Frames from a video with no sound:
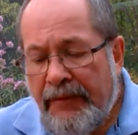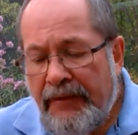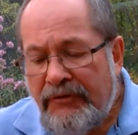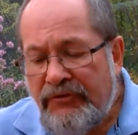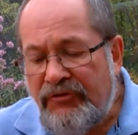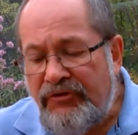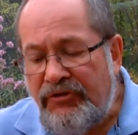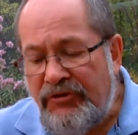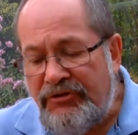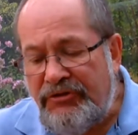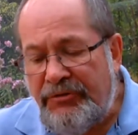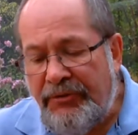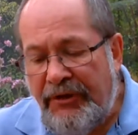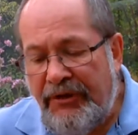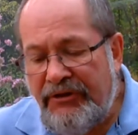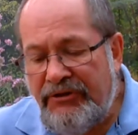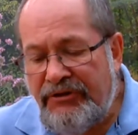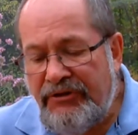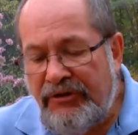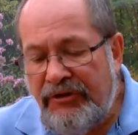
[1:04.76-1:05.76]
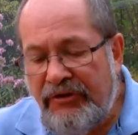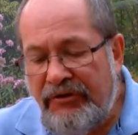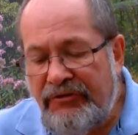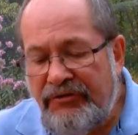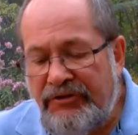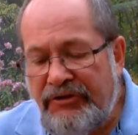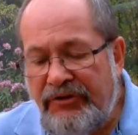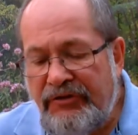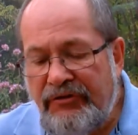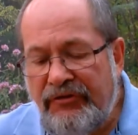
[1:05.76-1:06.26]
Situation is
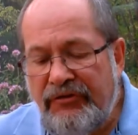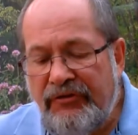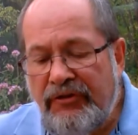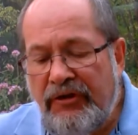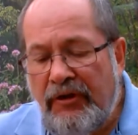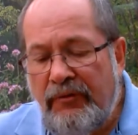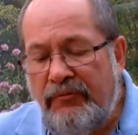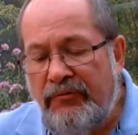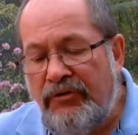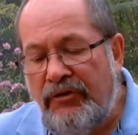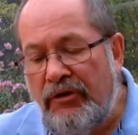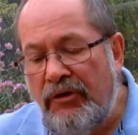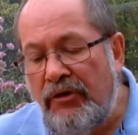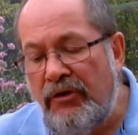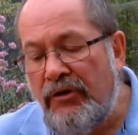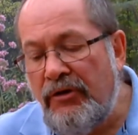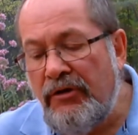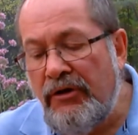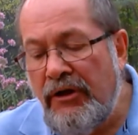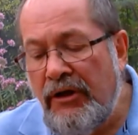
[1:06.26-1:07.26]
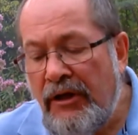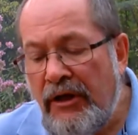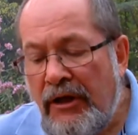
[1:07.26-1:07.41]
Jesus comes along